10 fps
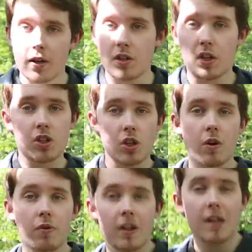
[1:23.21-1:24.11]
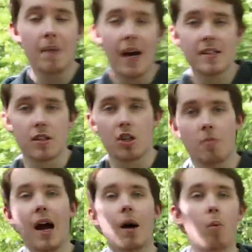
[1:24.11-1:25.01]
So your story really matters no
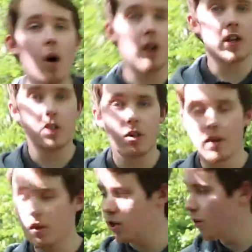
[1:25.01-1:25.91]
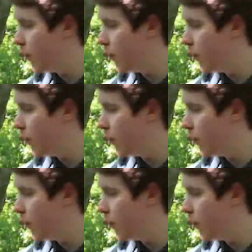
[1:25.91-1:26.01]
matter what you're doing. So